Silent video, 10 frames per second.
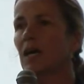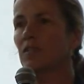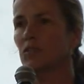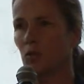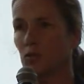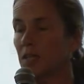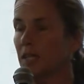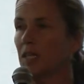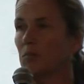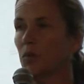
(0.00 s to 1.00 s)
socially,
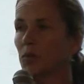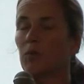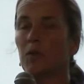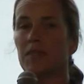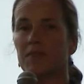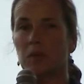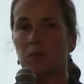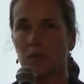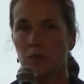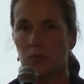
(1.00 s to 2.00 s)
and the important role that they
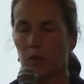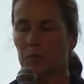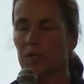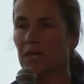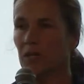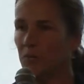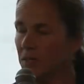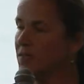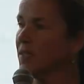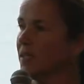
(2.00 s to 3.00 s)
will play
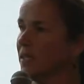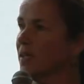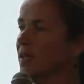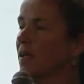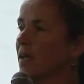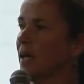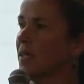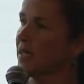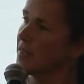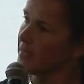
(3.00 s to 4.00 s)
increasingly, then I